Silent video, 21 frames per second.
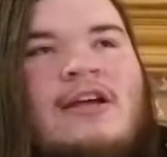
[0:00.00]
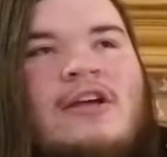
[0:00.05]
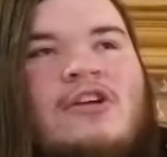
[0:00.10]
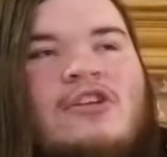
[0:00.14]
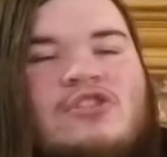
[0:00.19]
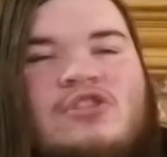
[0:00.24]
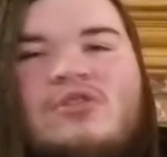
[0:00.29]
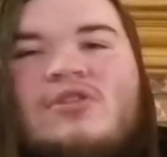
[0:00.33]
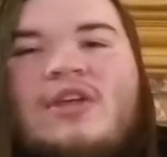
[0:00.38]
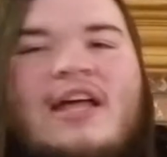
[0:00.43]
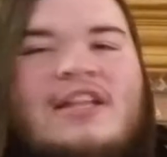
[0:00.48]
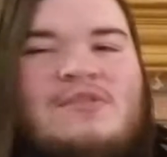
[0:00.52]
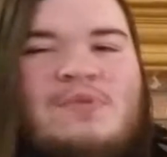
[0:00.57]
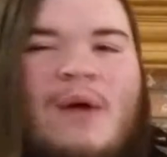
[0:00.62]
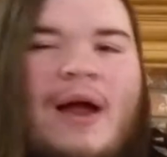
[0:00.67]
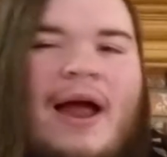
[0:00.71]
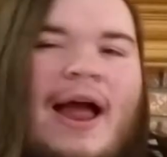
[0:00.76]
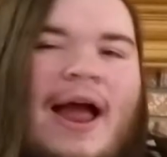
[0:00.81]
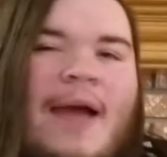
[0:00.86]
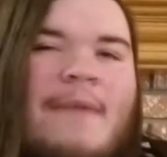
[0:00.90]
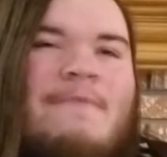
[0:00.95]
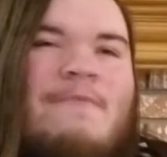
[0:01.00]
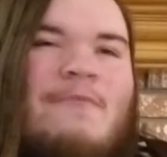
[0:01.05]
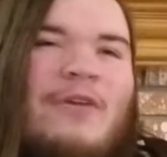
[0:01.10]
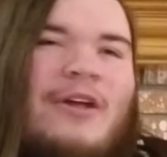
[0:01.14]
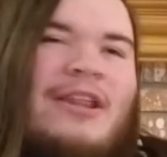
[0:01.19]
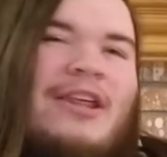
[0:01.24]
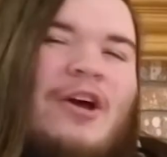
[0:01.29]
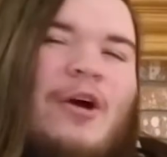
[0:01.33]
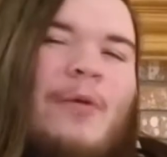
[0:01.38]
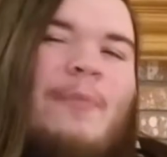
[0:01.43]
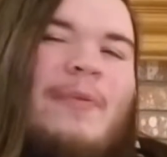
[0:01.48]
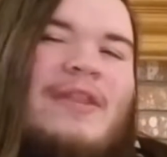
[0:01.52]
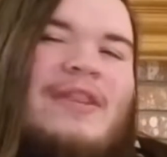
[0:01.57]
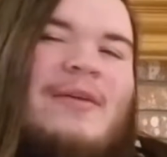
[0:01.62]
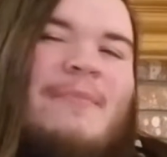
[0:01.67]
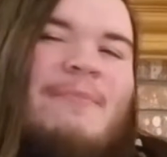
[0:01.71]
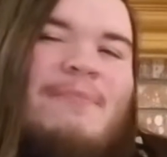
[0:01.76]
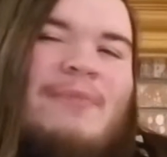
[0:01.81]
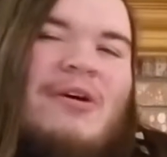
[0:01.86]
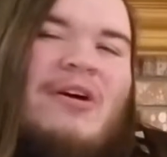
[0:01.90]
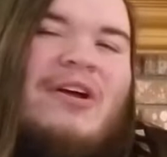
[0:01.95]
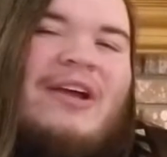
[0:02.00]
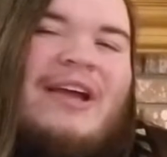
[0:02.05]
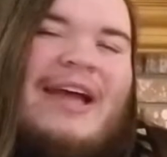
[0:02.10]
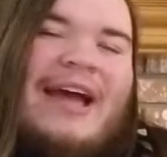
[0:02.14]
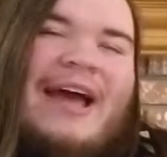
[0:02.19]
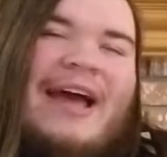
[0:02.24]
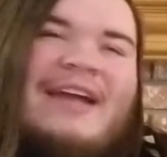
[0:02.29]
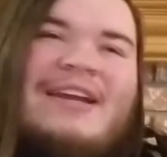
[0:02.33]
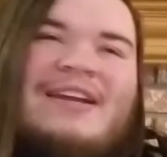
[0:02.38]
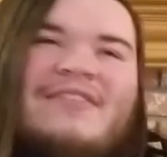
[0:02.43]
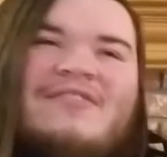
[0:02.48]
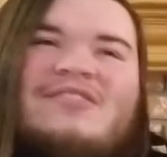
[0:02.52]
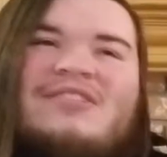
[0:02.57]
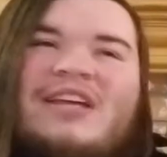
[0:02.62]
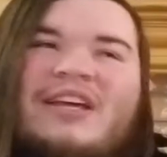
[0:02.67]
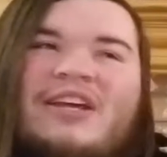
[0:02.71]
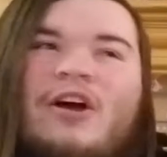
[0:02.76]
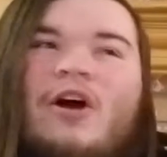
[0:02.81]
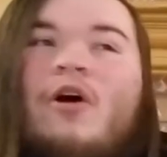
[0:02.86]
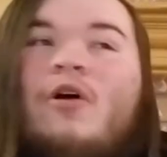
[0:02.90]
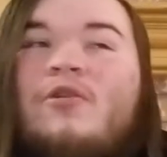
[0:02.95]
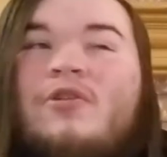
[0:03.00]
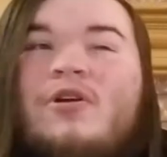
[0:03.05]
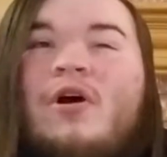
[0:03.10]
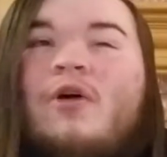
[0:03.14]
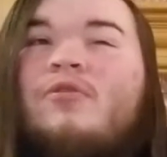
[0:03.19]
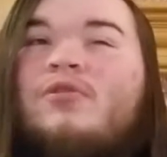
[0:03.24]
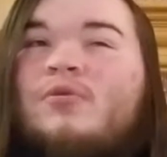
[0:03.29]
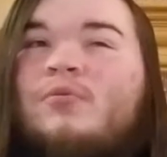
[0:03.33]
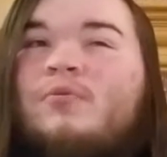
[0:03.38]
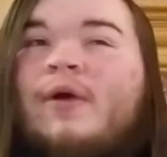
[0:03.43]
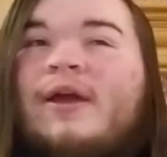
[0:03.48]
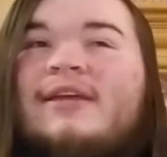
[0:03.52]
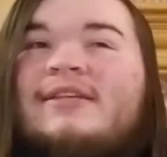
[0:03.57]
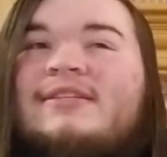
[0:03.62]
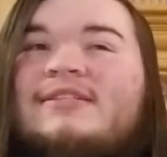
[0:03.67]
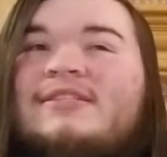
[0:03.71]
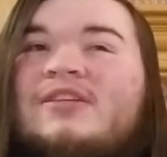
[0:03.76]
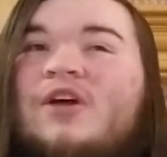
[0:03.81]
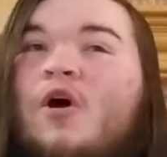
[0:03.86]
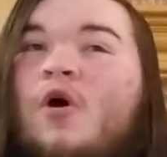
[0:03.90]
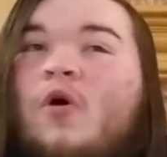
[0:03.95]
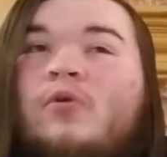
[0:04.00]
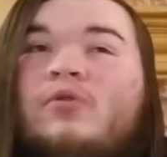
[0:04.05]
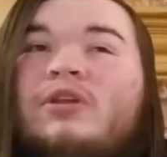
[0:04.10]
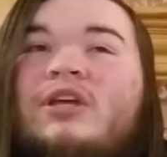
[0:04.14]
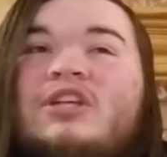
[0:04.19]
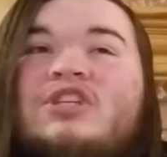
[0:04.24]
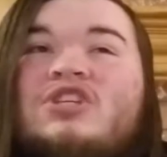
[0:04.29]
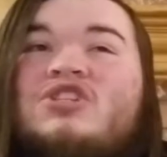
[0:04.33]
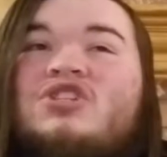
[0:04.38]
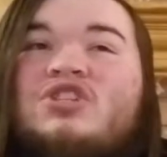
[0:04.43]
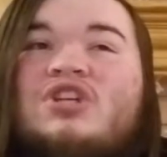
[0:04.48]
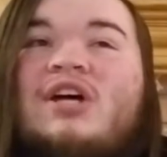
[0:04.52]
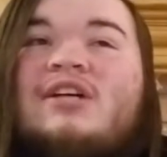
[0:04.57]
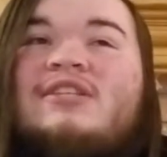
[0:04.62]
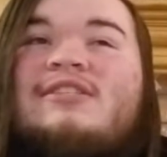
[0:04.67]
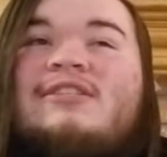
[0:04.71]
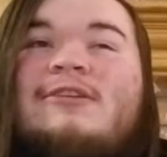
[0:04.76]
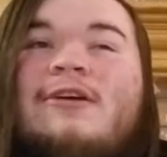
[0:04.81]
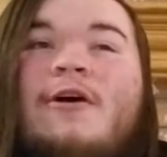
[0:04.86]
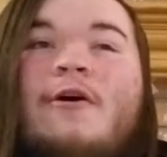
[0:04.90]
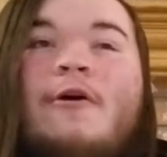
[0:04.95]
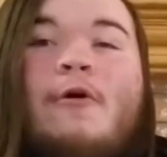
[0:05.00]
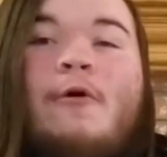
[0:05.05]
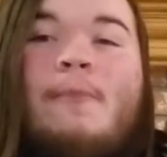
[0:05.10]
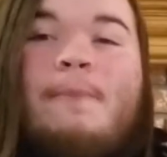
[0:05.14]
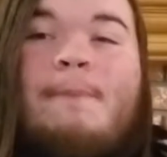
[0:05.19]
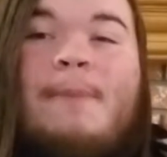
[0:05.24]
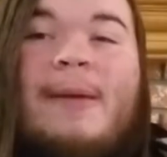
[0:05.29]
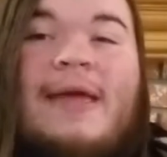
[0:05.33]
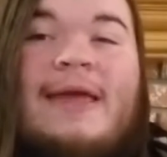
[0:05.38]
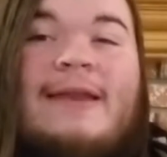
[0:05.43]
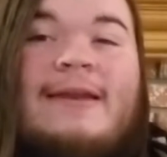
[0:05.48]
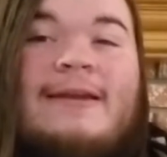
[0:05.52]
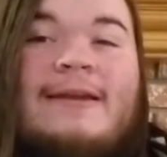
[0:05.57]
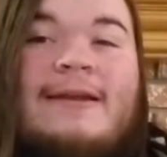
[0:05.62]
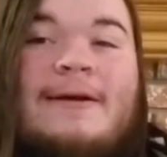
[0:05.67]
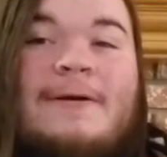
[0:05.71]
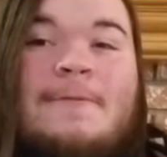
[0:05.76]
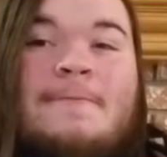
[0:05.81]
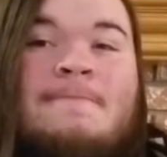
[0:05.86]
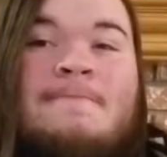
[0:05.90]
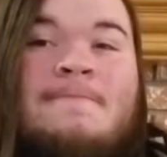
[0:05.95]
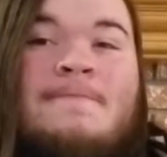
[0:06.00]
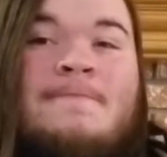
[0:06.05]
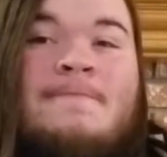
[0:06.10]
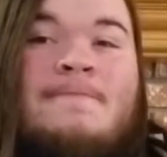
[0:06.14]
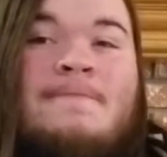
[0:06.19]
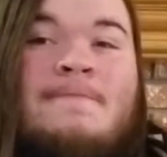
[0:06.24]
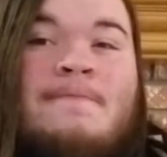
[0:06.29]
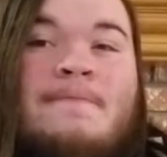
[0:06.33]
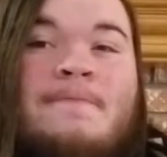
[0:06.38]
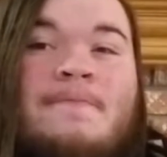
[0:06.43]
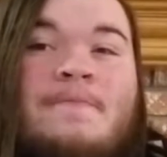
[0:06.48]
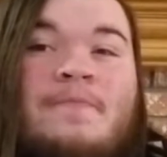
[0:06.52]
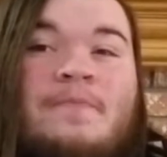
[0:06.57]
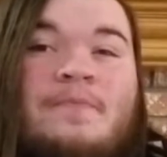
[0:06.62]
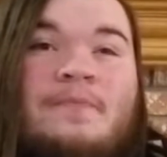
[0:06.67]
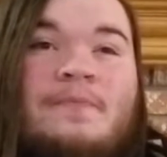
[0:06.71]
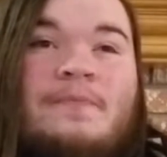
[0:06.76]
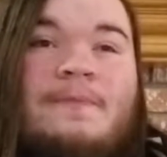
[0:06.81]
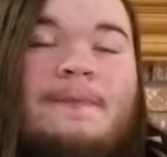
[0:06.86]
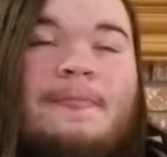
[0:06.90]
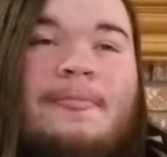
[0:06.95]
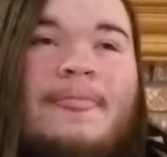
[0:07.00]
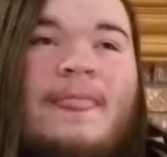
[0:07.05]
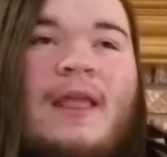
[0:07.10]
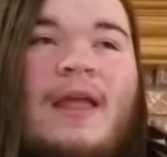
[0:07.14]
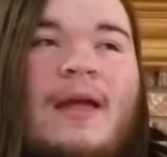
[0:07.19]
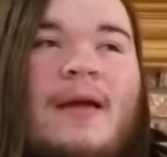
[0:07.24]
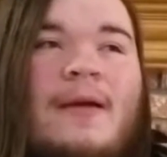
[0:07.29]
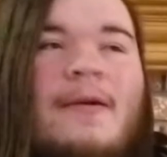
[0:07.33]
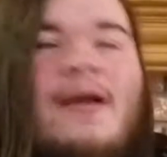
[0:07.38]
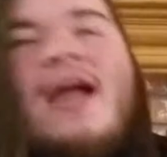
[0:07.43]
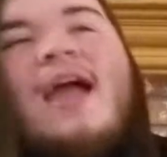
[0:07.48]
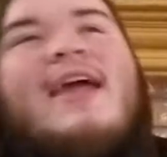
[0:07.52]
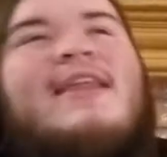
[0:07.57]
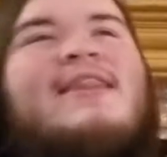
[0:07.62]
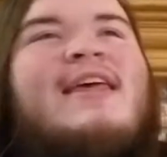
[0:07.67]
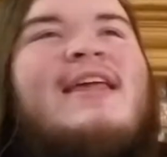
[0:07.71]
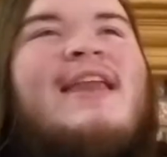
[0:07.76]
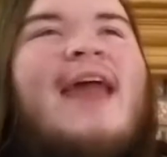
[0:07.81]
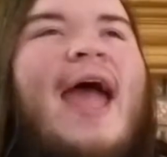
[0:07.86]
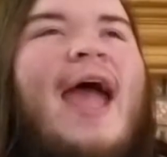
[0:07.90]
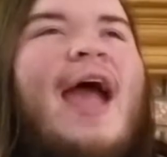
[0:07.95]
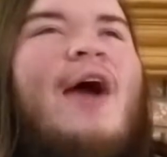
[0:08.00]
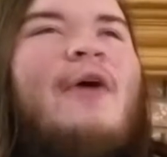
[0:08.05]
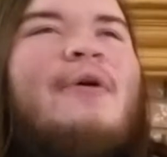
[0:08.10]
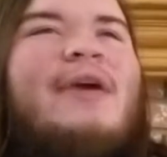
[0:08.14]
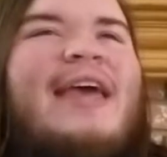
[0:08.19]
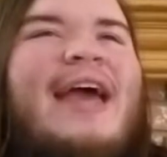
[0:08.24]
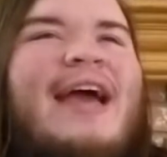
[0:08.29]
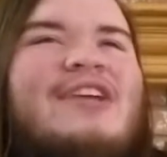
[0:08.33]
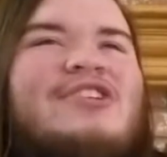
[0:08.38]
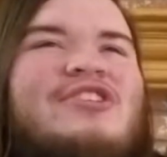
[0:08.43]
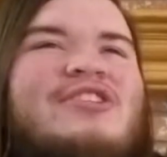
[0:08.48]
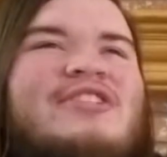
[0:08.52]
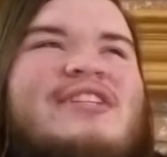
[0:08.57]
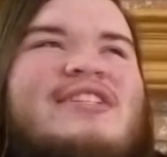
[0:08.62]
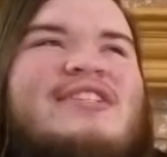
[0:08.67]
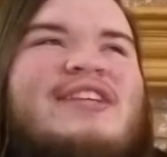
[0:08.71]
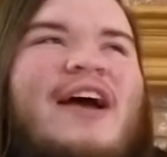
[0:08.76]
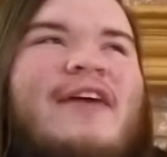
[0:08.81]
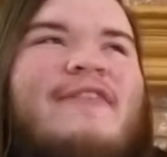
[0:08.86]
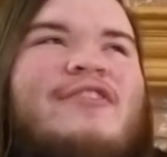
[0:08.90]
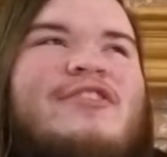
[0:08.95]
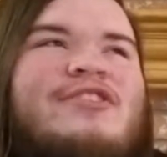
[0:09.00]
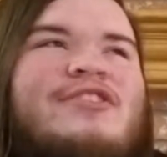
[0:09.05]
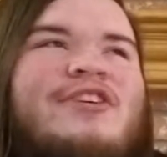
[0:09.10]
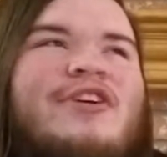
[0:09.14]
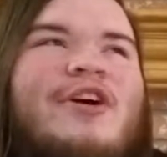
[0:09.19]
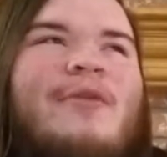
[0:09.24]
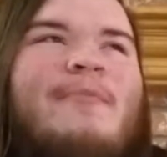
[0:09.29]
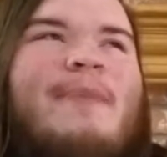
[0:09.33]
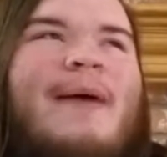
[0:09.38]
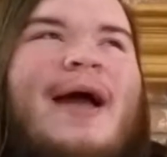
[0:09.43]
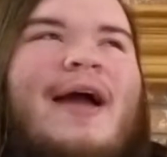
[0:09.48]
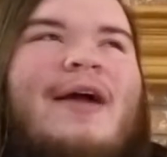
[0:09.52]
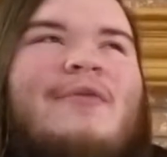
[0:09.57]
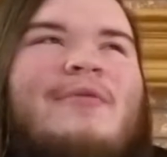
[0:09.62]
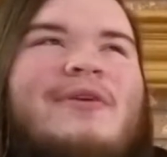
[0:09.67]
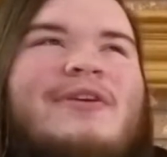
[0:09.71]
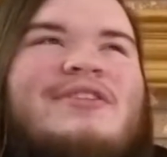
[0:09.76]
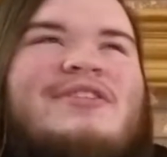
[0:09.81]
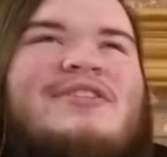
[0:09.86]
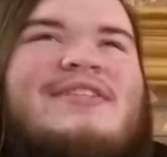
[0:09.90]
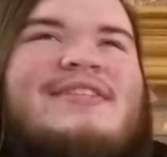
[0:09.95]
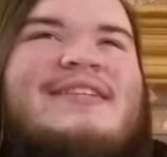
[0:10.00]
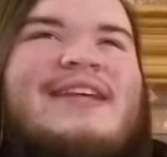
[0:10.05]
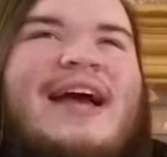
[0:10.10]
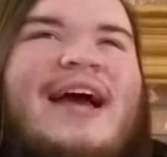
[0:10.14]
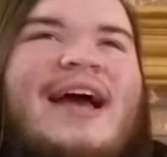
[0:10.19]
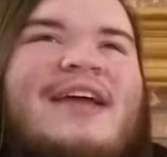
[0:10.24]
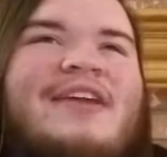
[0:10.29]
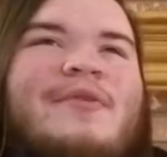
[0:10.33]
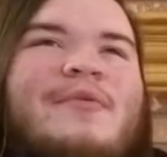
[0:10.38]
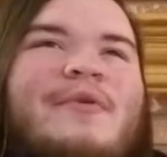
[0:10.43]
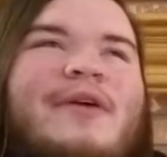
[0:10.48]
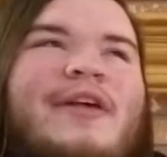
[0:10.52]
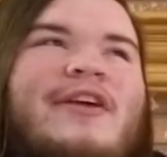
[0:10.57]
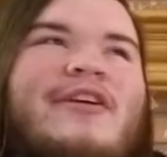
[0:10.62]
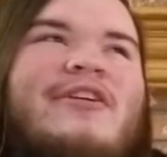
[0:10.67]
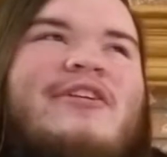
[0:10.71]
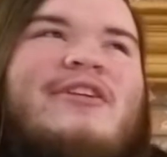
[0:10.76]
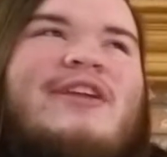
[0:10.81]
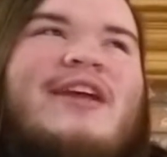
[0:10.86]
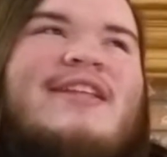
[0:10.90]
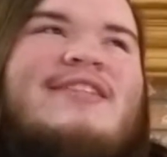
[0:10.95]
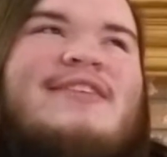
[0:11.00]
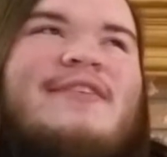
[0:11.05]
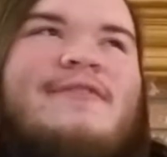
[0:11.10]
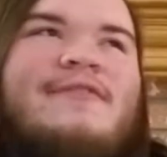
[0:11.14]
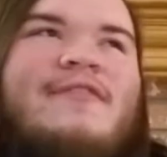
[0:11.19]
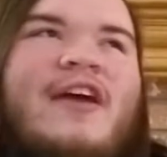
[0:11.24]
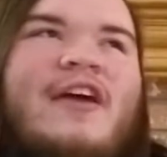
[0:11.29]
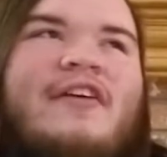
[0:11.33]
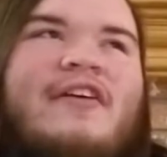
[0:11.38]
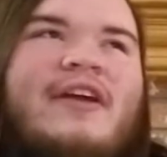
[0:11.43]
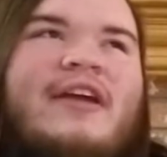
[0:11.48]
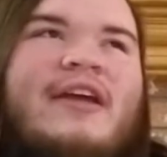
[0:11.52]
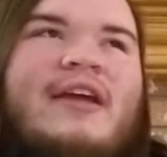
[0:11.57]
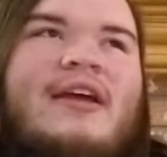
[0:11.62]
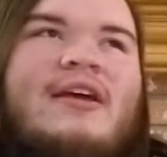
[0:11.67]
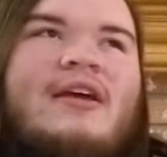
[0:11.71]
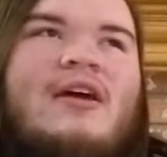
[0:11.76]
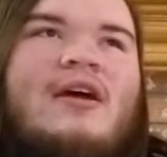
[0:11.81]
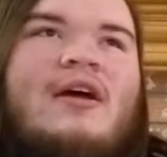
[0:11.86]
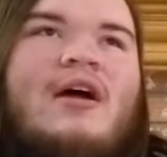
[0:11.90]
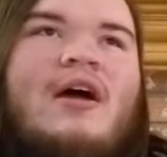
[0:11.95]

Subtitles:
So that's why I'm really hoping the book kind of is like, oh no, the race only just opened. And then how he actually discovers to go backwards is kind of weird. It's a very